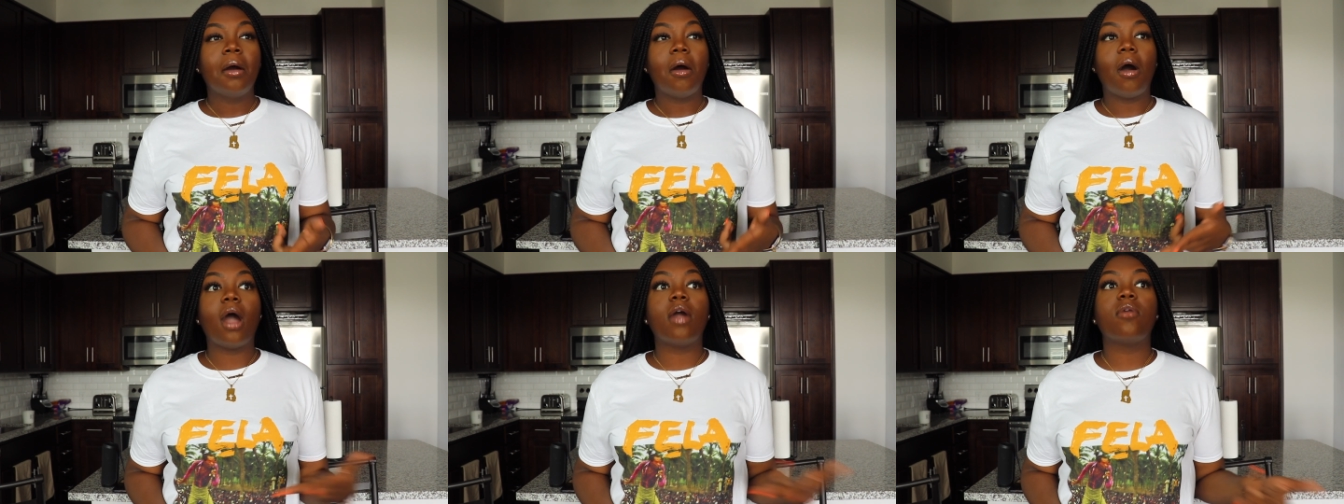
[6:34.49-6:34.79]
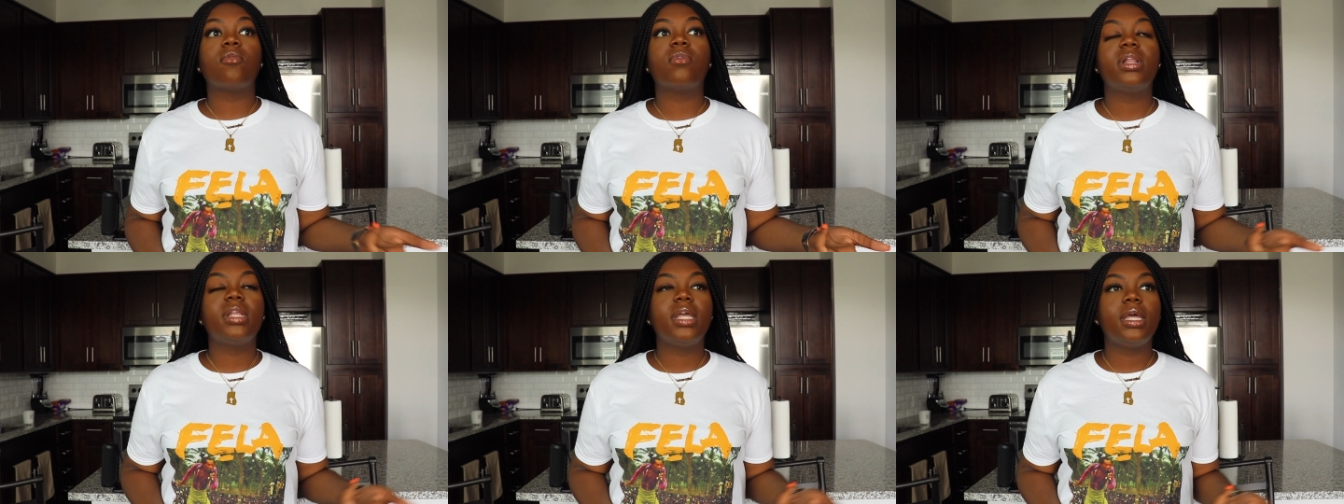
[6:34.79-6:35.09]

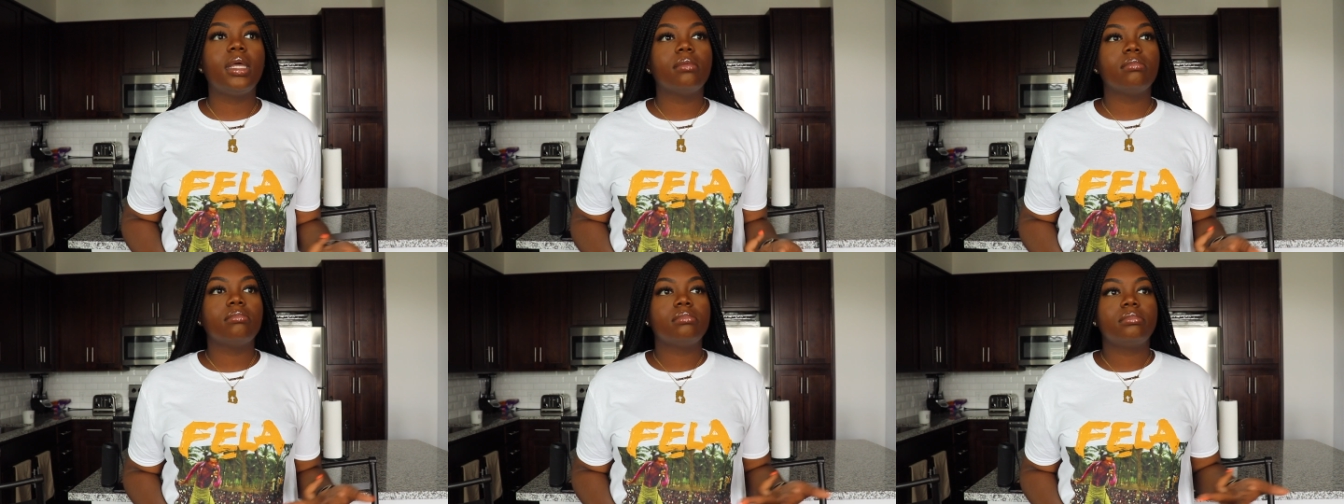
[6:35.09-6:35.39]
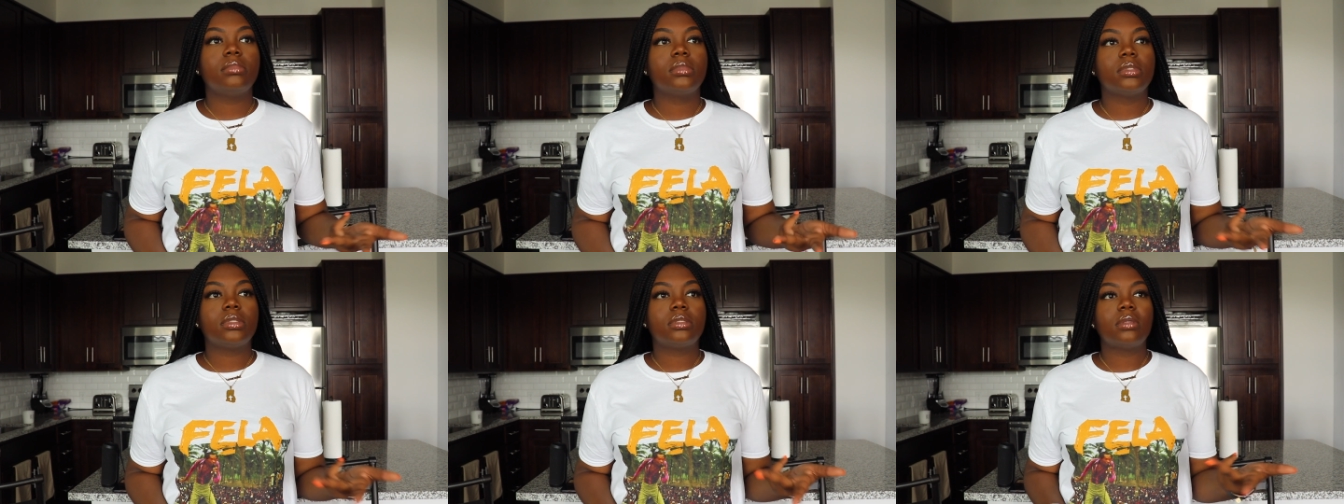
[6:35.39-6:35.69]
aren't really
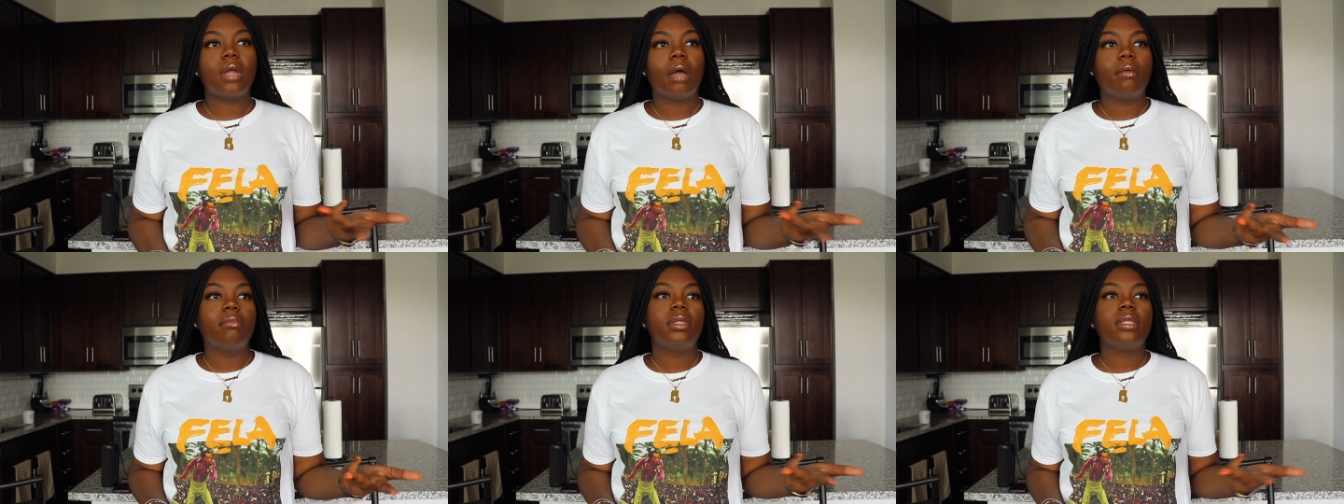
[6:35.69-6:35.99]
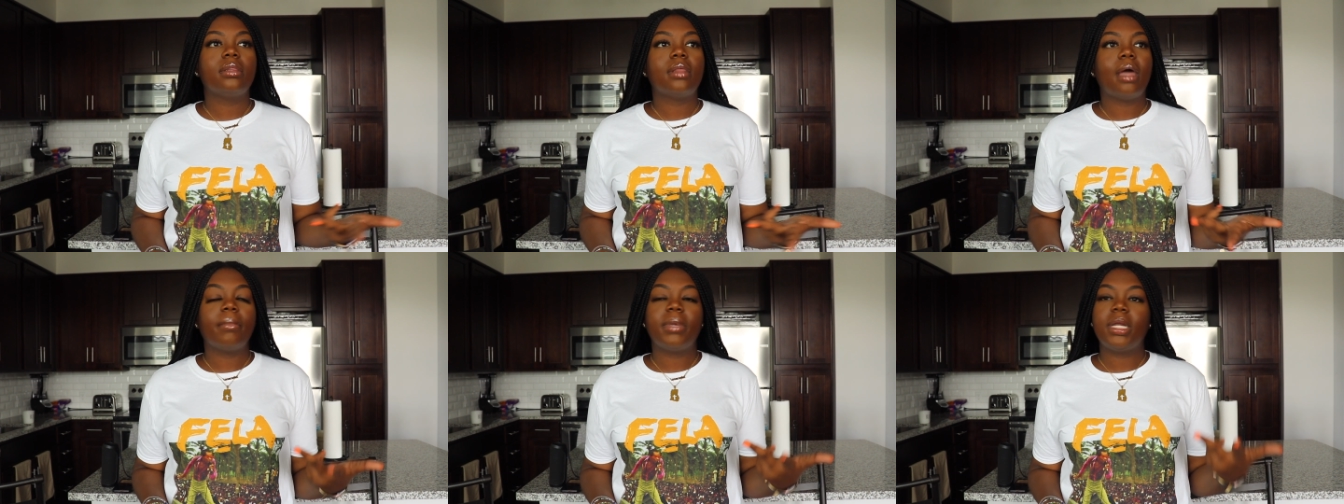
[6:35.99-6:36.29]
it's not
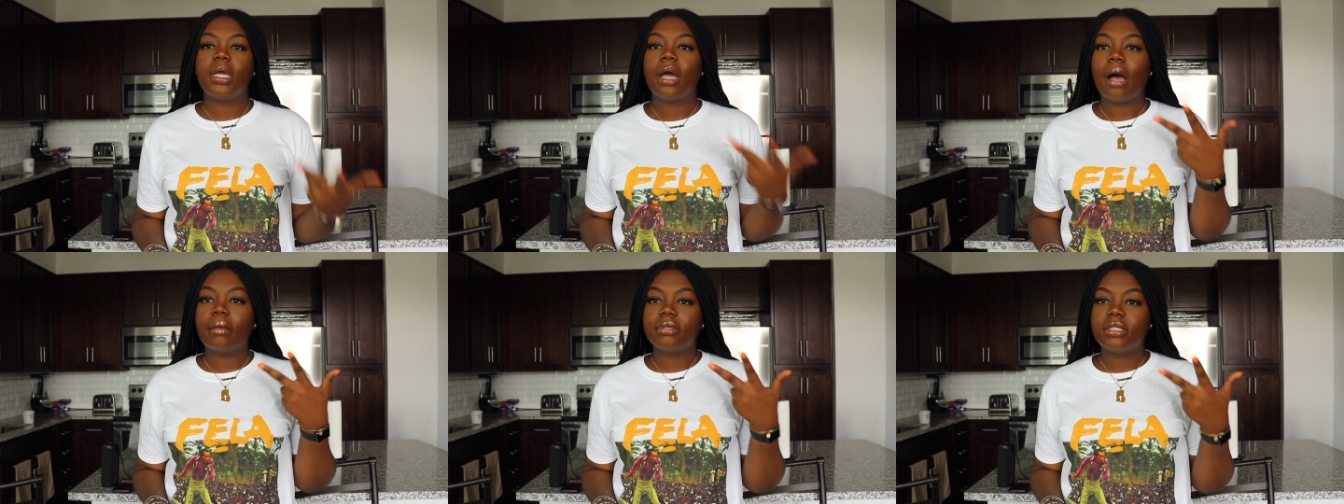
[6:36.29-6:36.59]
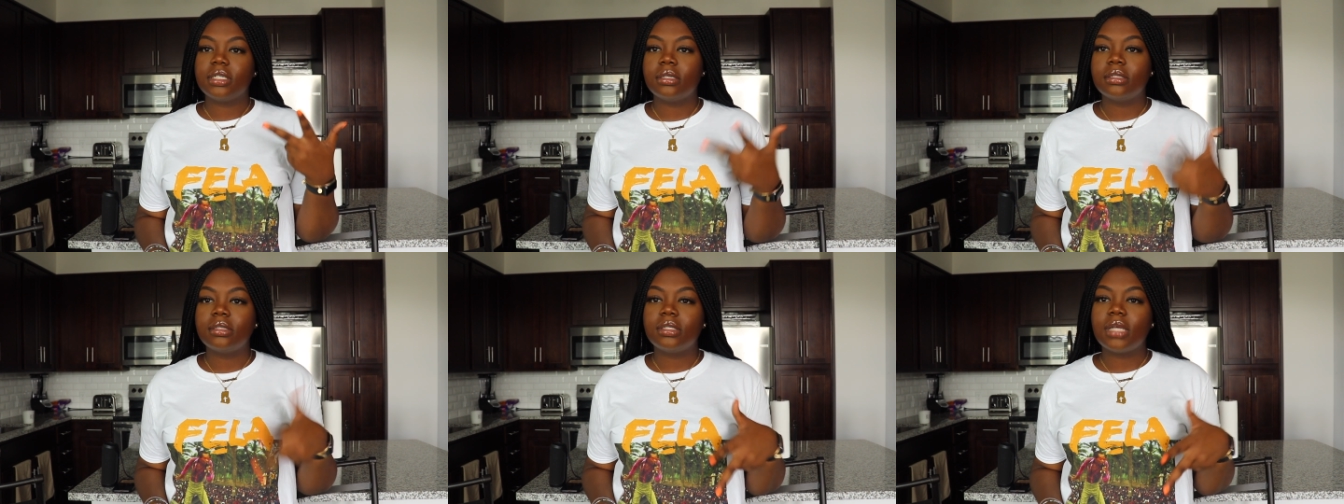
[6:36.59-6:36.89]
really that many
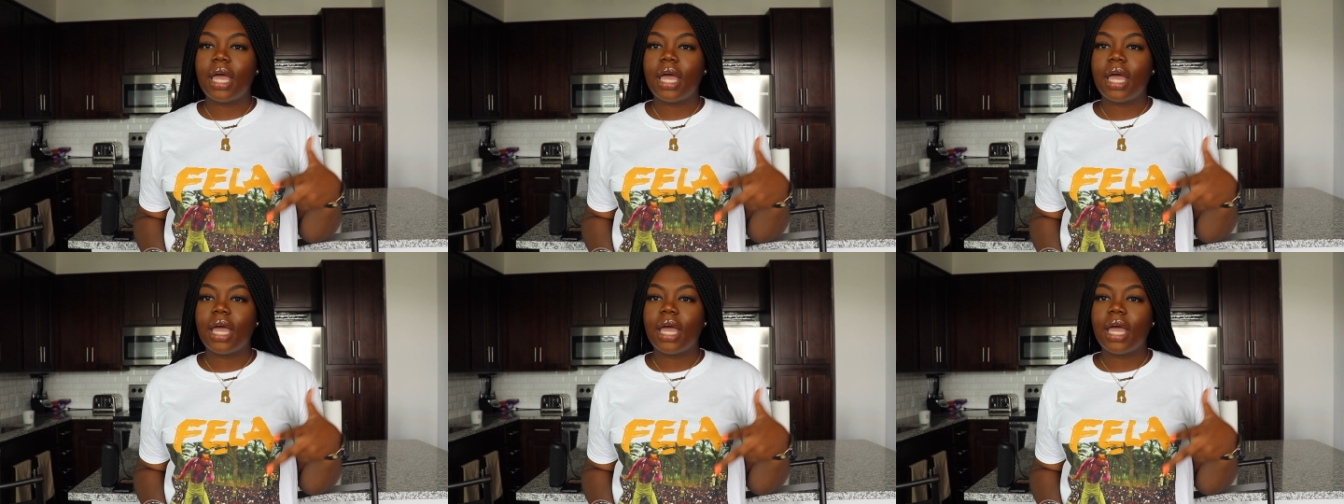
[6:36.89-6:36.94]
options